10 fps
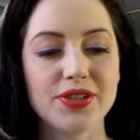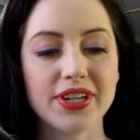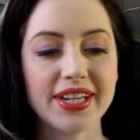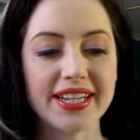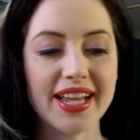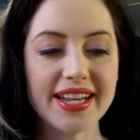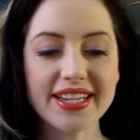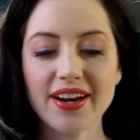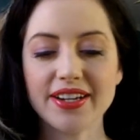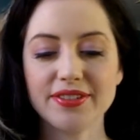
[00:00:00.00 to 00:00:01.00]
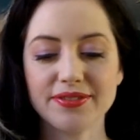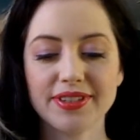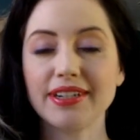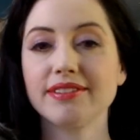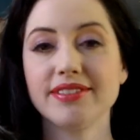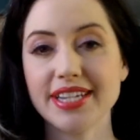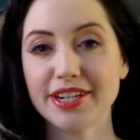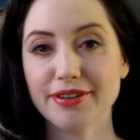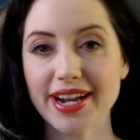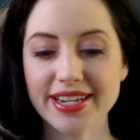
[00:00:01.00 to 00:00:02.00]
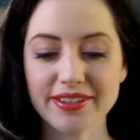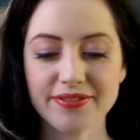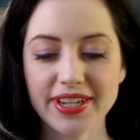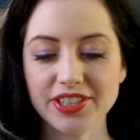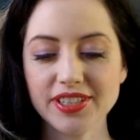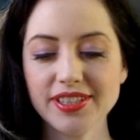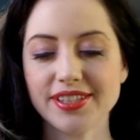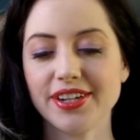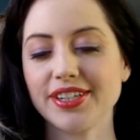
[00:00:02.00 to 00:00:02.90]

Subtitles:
You're going to need any kind of little decorating feature.